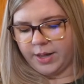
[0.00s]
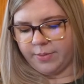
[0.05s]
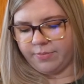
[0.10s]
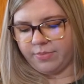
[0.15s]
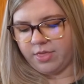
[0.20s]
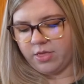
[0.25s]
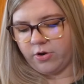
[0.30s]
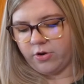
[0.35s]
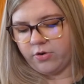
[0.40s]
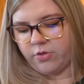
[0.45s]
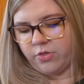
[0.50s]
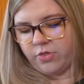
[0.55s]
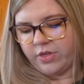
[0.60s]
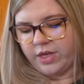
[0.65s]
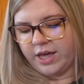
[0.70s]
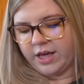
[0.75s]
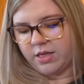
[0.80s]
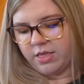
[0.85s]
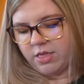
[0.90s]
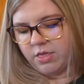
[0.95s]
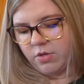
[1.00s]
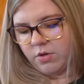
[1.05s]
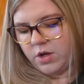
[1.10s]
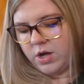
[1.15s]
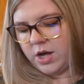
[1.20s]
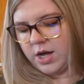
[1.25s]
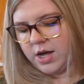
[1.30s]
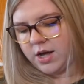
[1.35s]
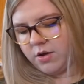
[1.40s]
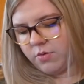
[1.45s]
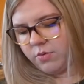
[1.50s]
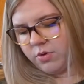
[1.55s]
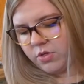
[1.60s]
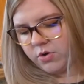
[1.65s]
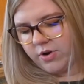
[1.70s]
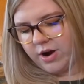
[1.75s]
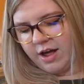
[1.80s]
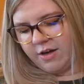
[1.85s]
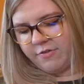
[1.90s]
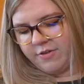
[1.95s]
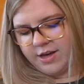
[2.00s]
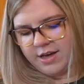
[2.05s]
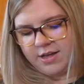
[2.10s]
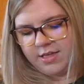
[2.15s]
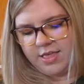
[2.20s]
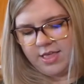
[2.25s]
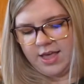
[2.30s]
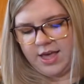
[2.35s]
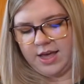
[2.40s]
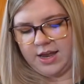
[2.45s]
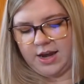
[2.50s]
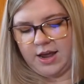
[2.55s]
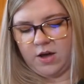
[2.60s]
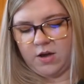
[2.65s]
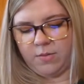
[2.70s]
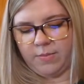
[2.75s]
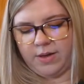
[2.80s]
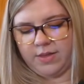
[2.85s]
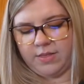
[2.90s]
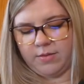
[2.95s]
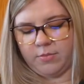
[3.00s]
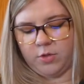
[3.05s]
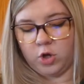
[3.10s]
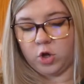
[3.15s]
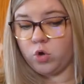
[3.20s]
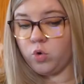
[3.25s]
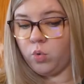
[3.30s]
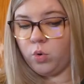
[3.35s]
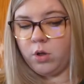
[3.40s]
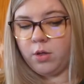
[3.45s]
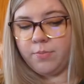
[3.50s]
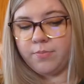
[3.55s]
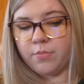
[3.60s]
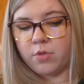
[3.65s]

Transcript: certain things with graphics and how to make them look cool.